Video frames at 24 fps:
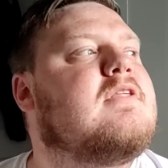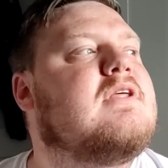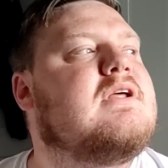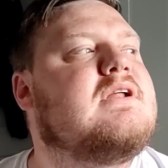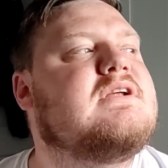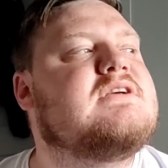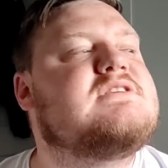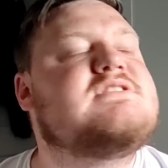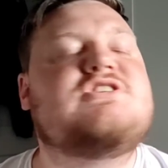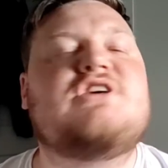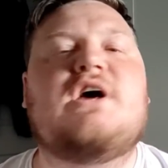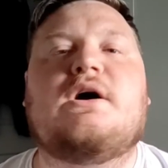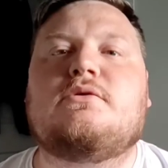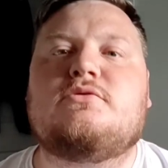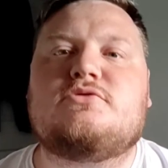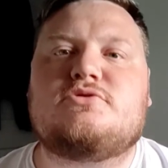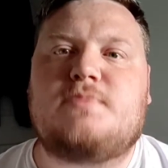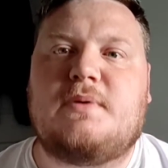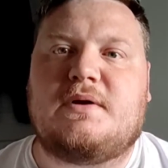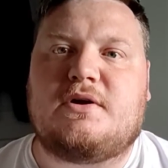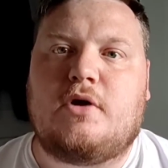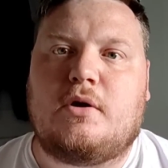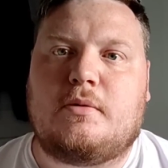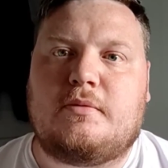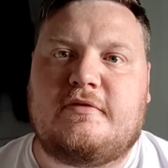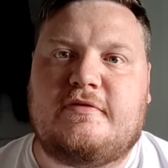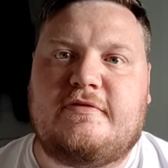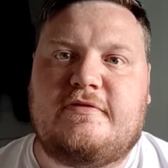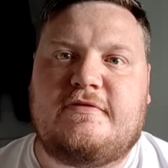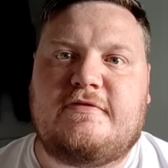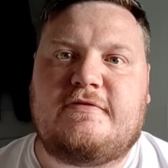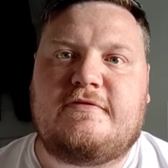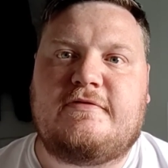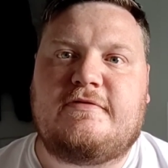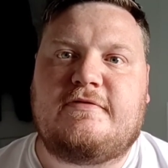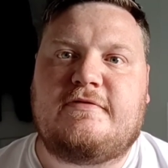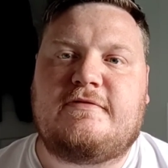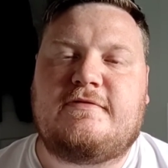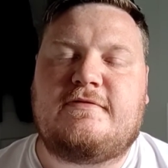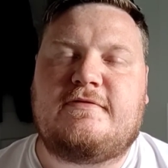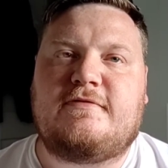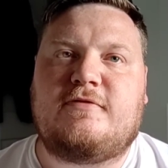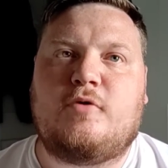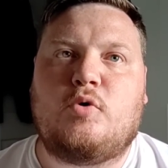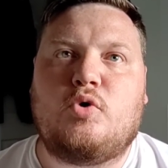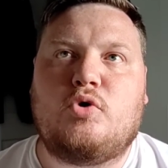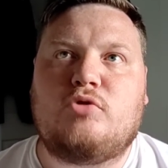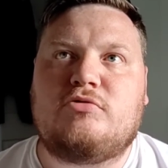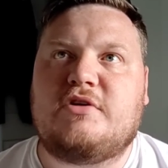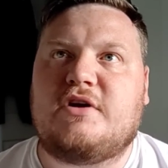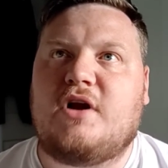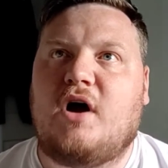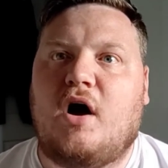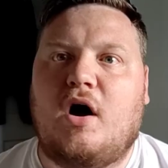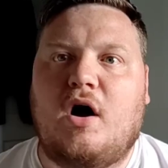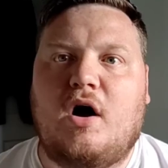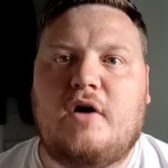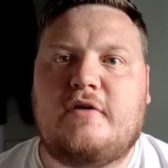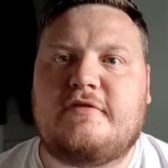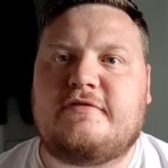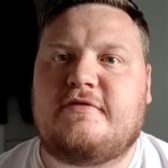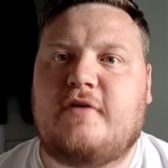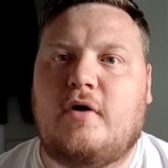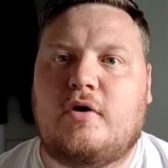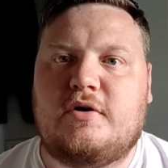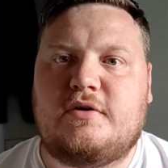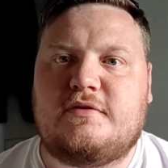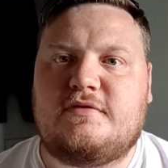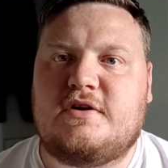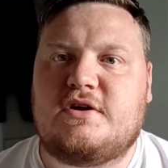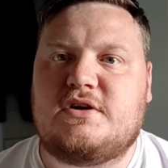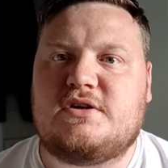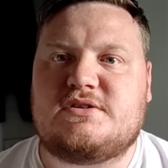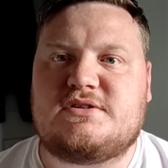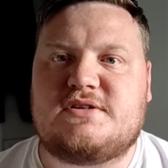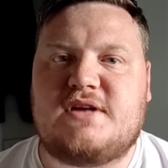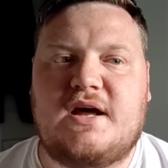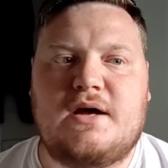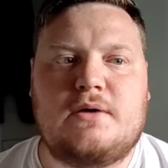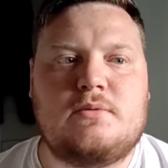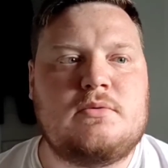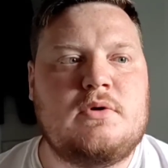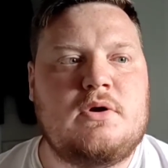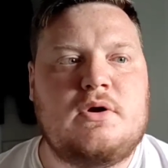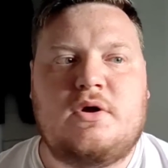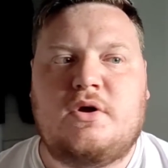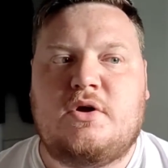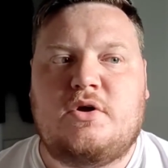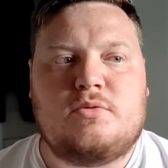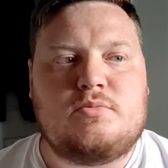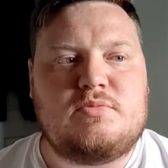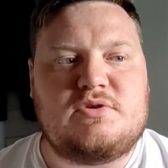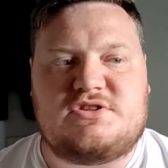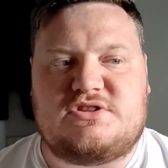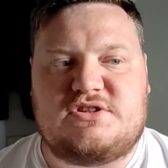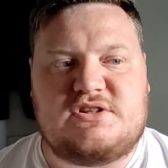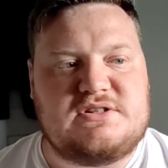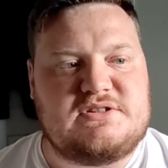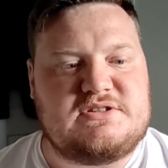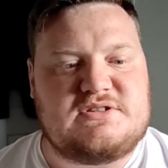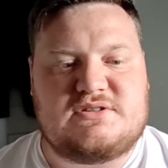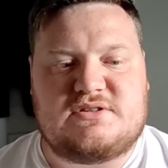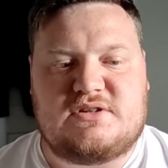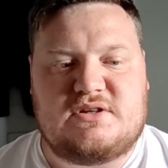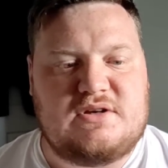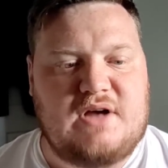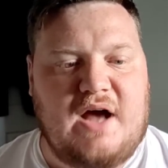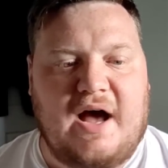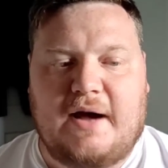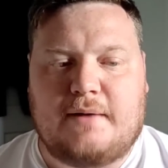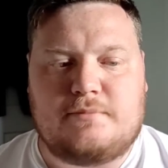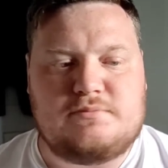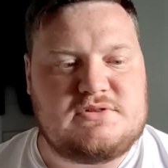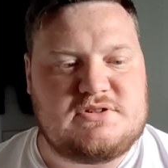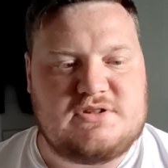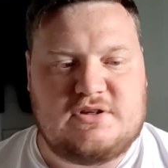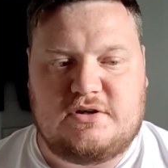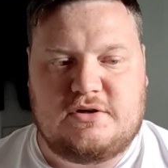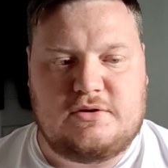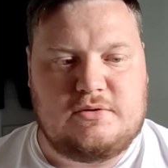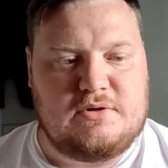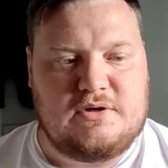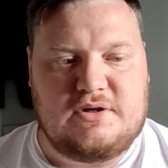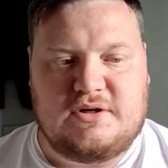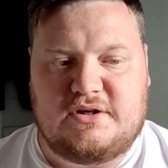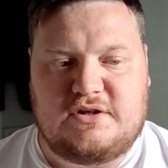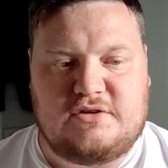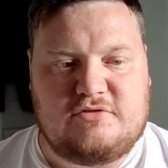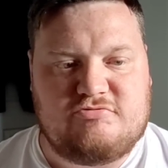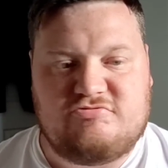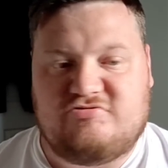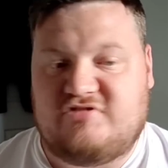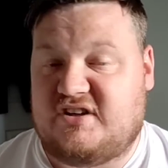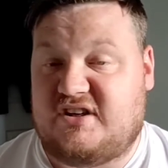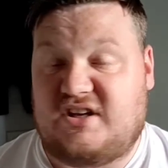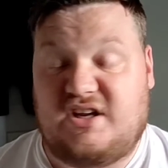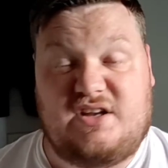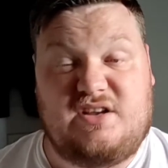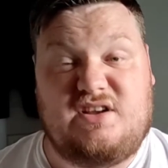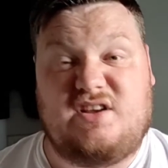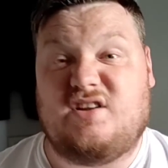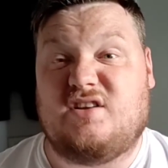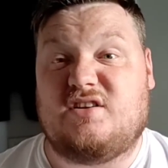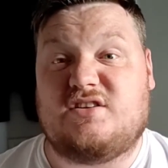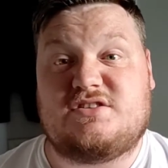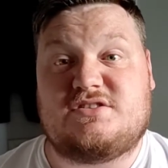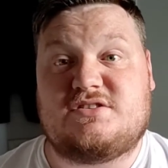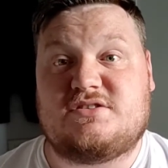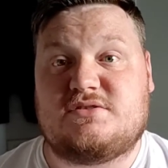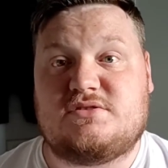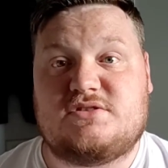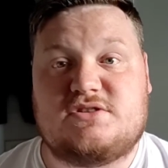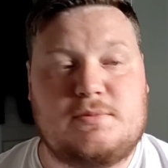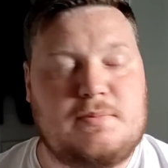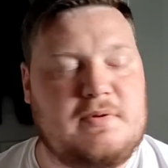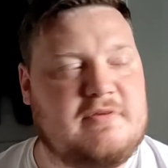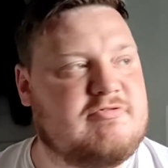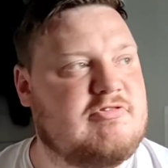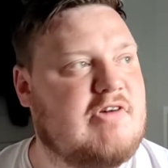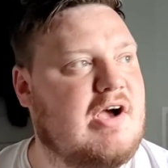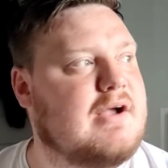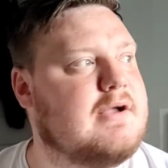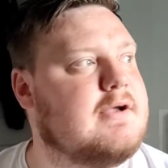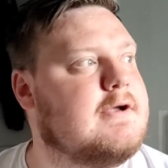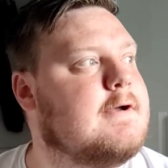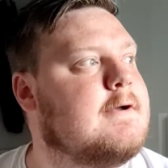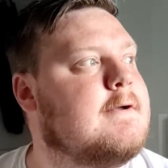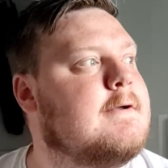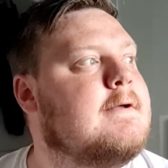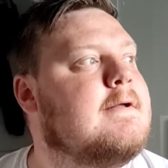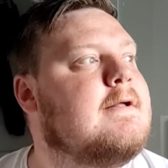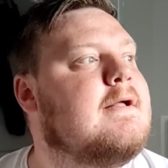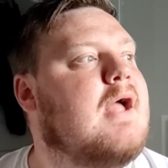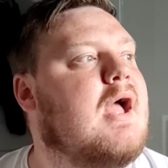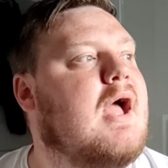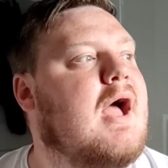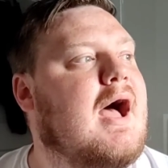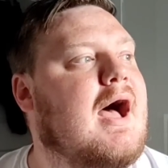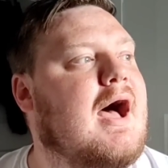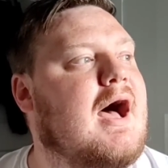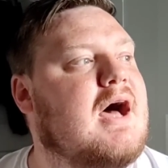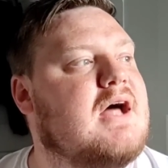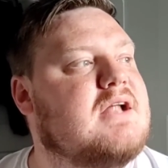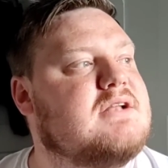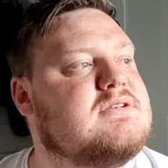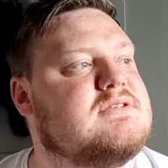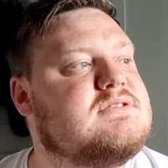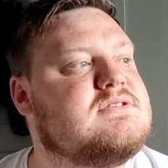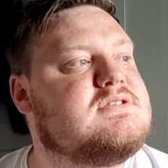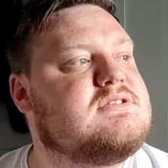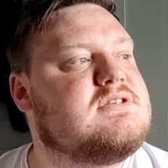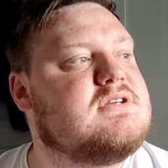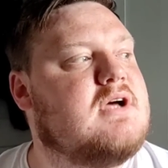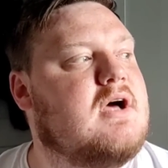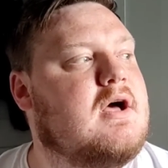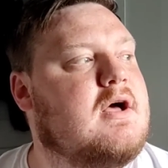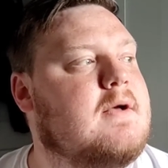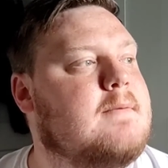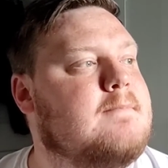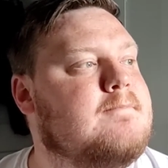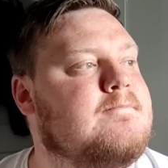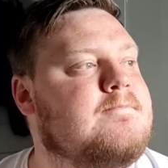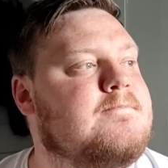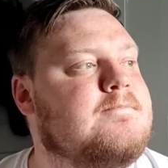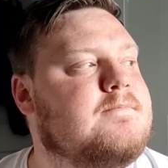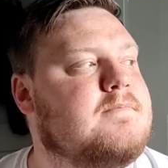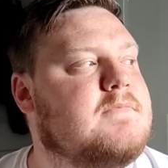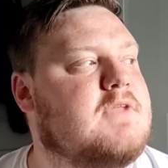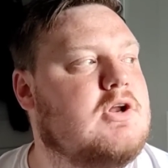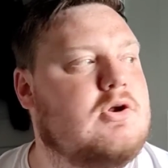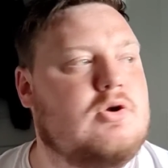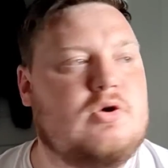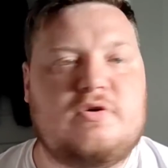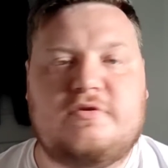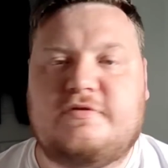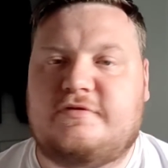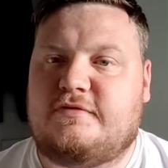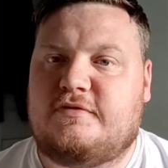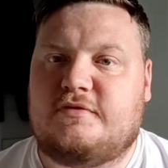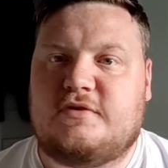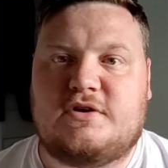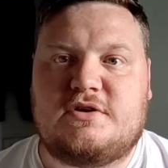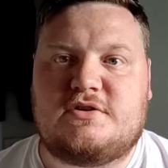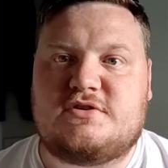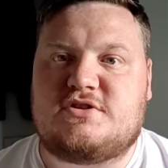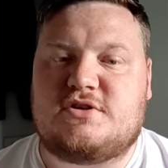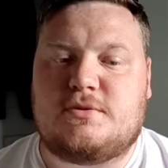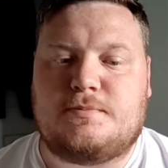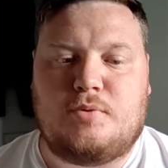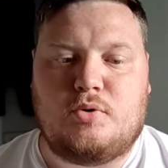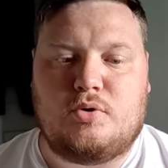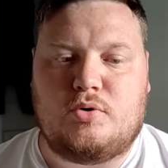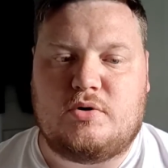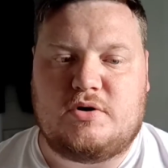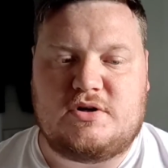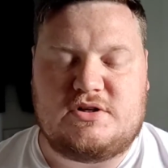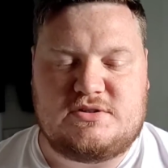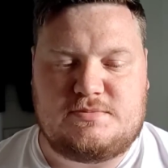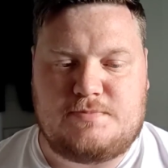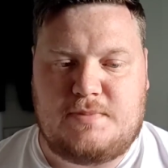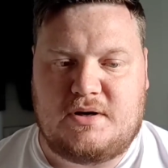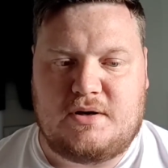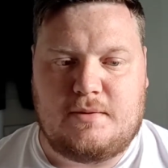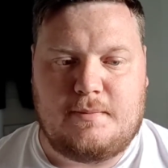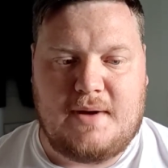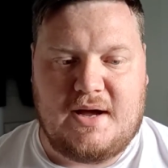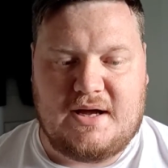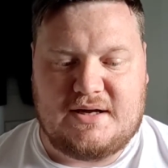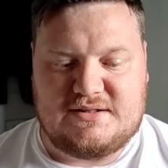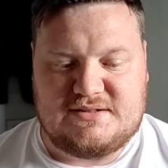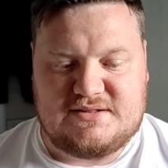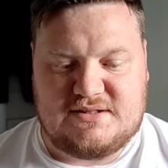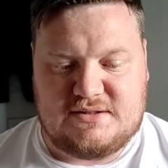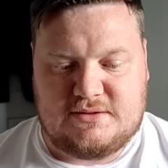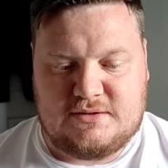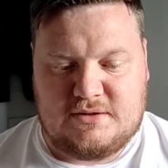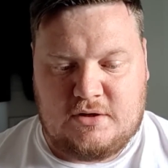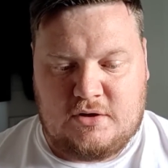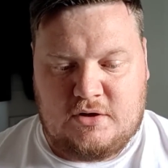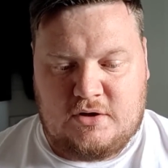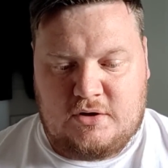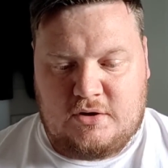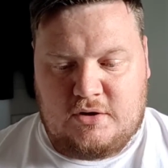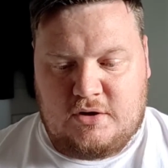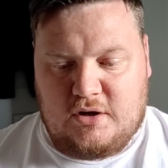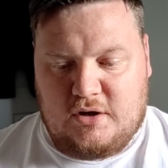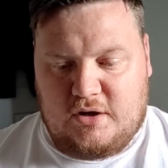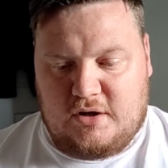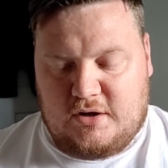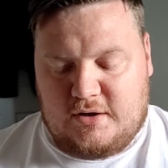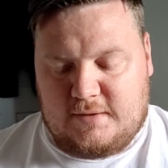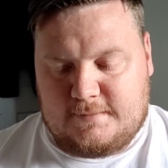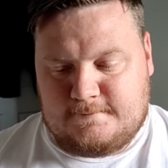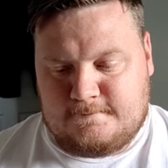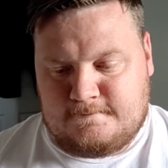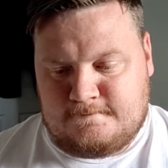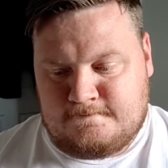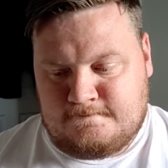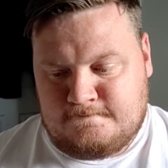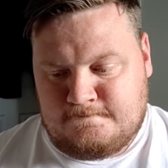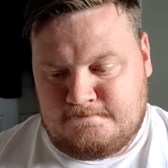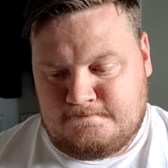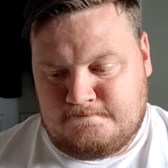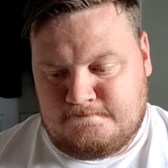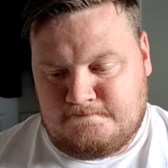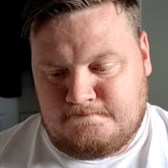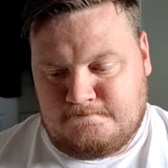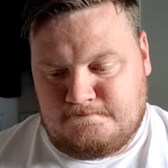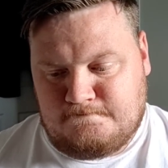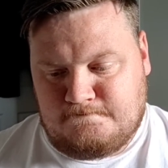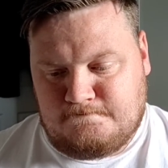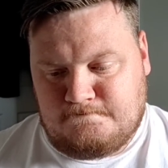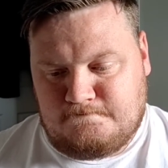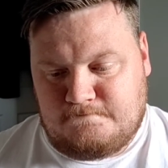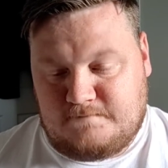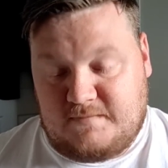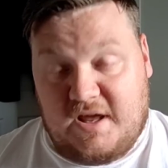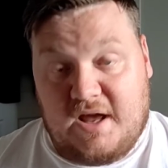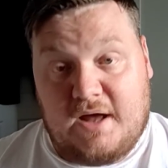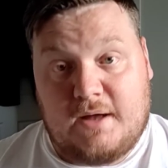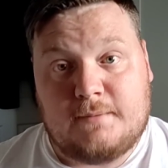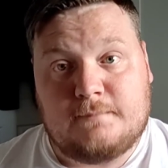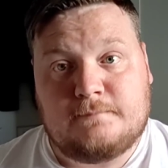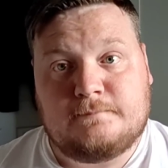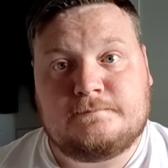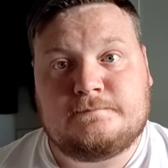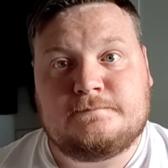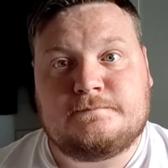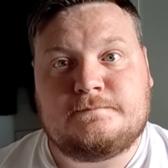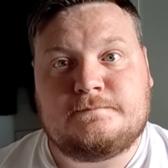I think this channel's been going 4.5, 5 years now, which is absolutely ridiculous, to be frank. And the love and support has been amazing. Yeah.